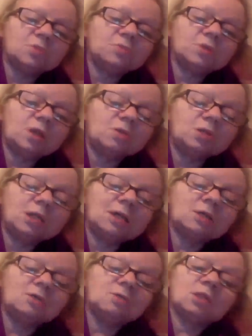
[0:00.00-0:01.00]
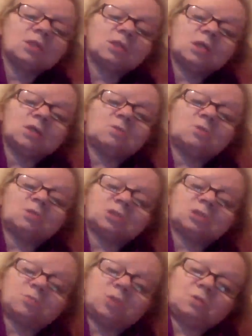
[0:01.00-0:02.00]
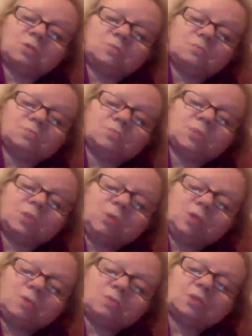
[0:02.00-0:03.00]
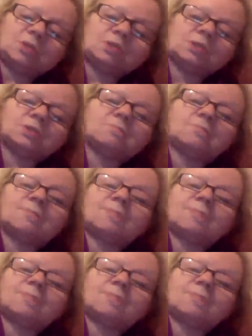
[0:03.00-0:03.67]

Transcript: The only angle they go on as well. Beware of this.